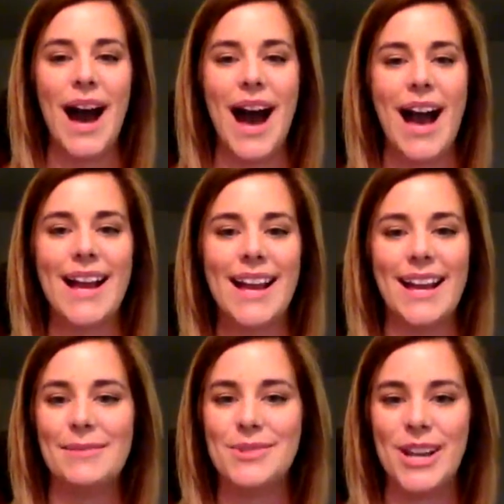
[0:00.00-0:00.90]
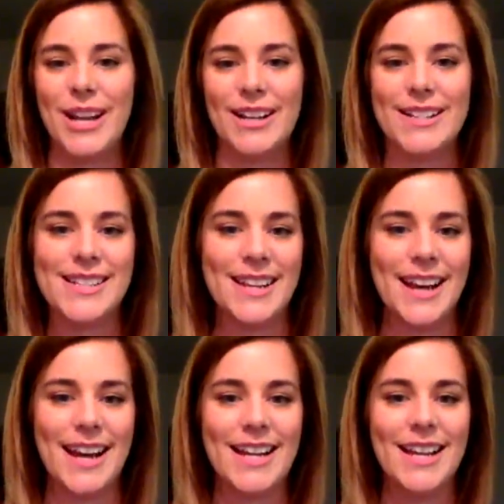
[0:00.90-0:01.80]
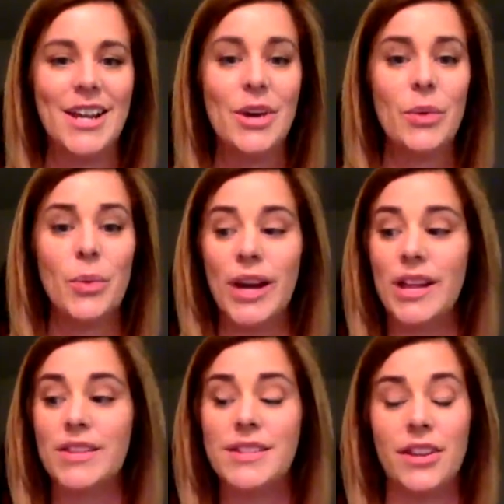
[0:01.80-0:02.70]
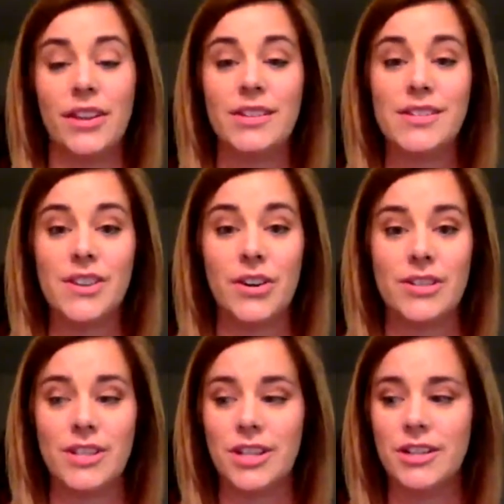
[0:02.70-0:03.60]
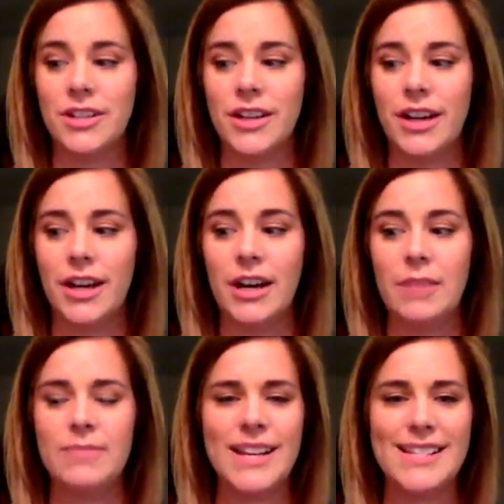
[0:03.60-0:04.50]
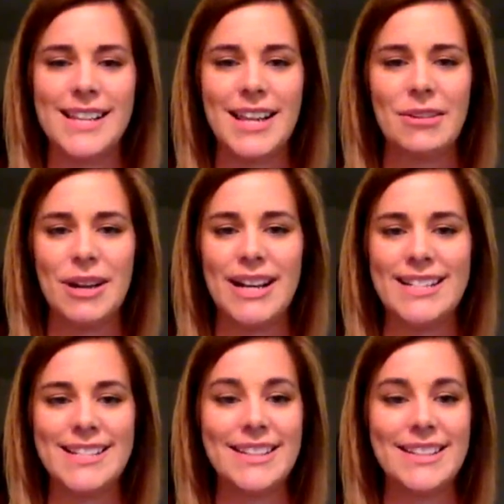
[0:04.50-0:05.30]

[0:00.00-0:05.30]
I am checking in tonight with Dylan Saunter. Did I say that right? Dylan